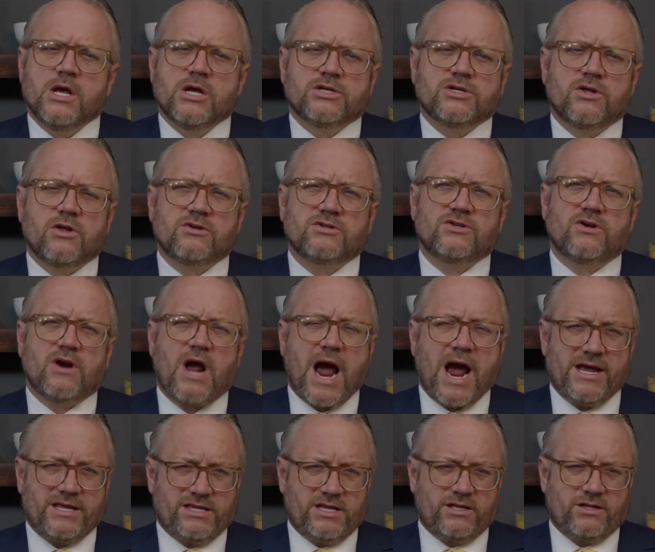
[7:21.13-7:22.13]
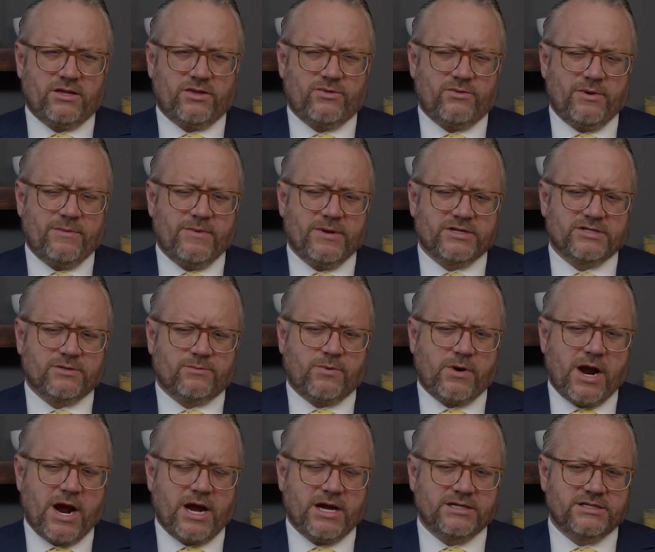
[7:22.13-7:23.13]
So those are, I think, the three big
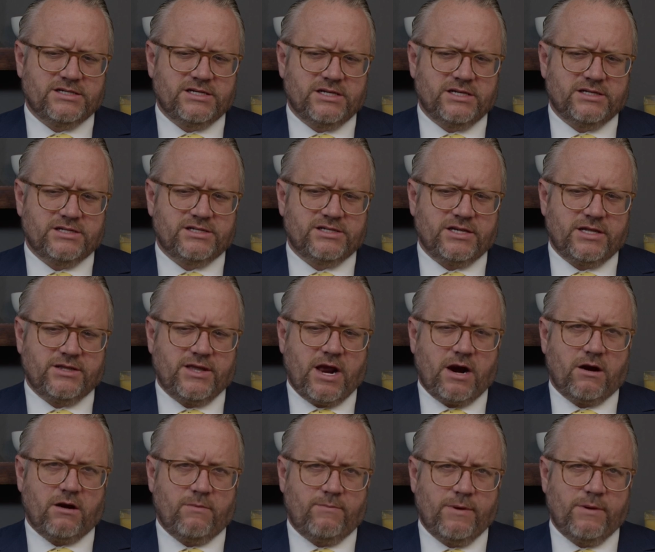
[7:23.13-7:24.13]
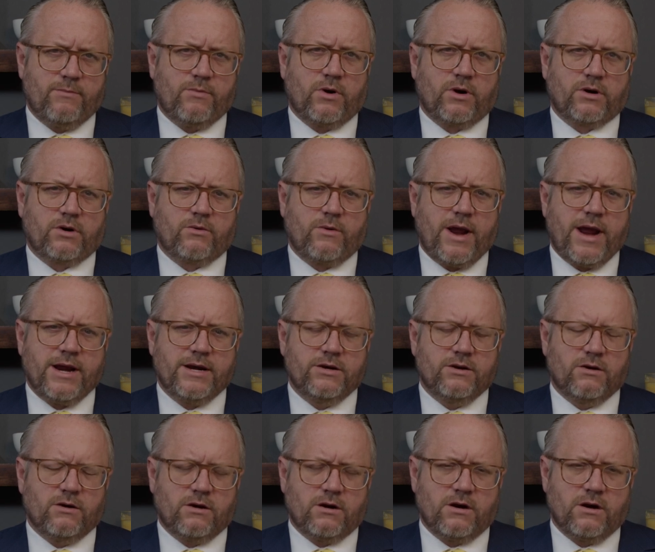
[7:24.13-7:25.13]
surprises that are a bit more
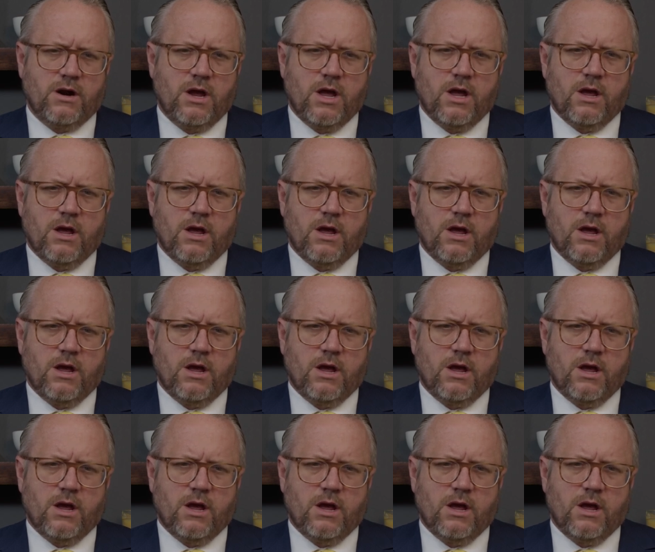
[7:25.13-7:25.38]
granular,